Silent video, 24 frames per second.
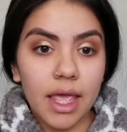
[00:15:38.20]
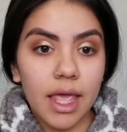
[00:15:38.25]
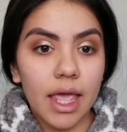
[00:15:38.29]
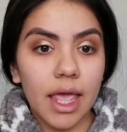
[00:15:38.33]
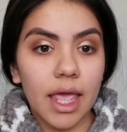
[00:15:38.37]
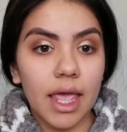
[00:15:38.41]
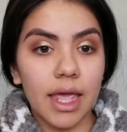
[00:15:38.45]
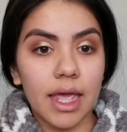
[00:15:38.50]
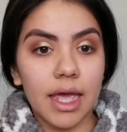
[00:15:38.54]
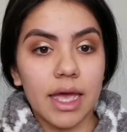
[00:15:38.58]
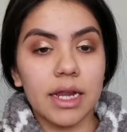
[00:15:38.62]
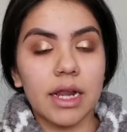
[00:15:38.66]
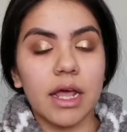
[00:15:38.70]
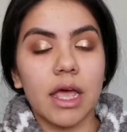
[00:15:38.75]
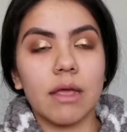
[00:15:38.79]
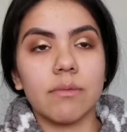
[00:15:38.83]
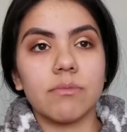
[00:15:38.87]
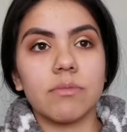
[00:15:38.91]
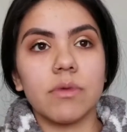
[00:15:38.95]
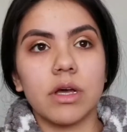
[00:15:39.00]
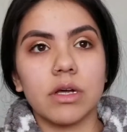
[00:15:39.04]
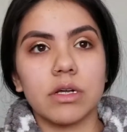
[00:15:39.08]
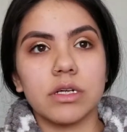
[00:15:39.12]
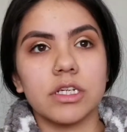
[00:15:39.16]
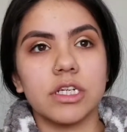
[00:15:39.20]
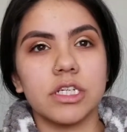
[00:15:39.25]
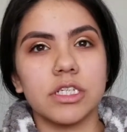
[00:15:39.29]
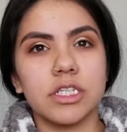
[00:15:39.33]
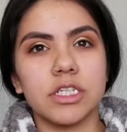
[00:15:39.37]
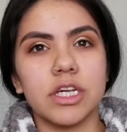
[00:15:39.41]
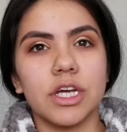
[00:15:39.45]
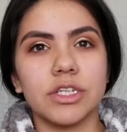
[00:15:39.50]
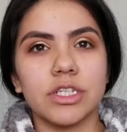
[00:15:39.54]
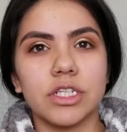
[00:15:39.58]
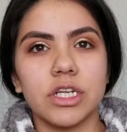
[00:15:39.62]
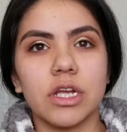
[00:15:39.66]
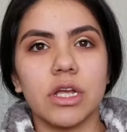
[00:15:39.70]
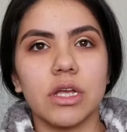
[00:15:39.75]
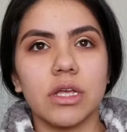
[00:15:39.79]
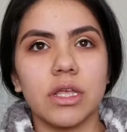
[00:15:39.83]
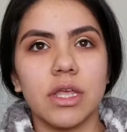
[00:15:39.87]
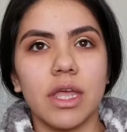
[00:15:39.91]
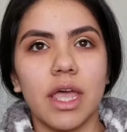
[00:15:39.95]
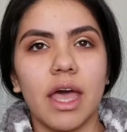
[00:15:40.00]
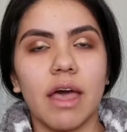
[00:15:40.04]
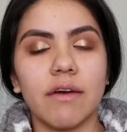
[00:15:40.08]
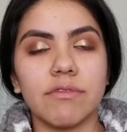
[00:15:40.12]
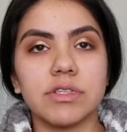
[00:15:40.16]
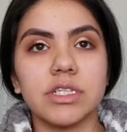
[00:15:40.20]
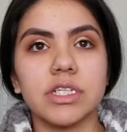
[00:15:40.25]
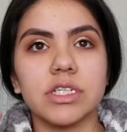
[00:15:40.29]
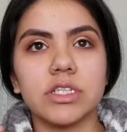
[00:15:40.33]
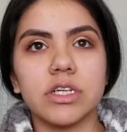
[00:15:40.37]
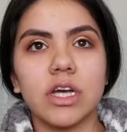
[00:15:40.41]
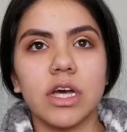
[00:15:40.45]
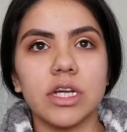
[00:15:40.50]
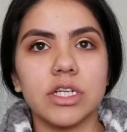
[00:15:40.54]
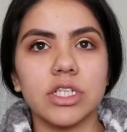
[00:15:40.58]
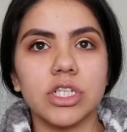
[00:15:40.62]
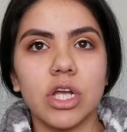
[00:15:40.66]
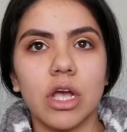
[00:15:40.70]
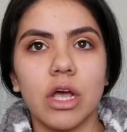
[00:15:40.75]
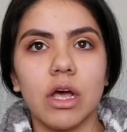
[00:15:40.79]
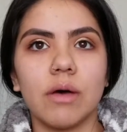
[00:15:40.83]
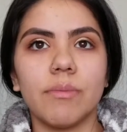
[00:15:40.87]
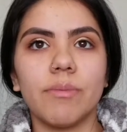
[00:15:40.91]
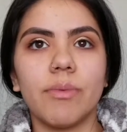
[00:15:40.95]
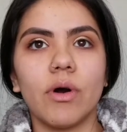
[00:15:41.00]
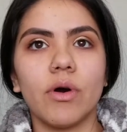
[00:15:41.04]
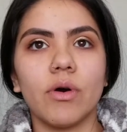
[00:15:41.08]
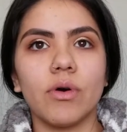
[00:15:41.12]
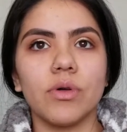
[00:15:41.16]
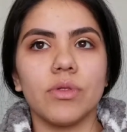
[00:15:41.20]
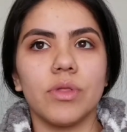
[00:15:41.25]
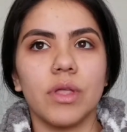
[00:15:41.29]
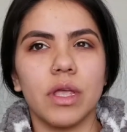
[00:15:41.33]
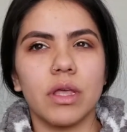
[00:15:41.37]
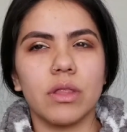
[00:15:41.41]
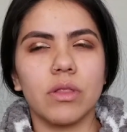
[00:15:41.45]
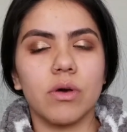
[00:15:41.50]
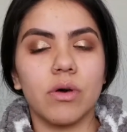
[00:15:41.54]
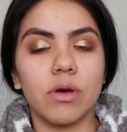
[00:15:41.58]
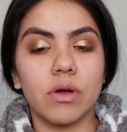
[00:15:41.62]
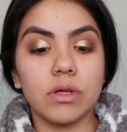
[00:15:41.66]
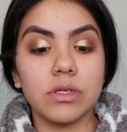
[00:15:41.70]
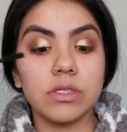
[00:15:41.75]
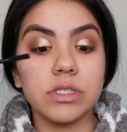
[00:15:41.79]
and I'm not going to have to touch up all day long.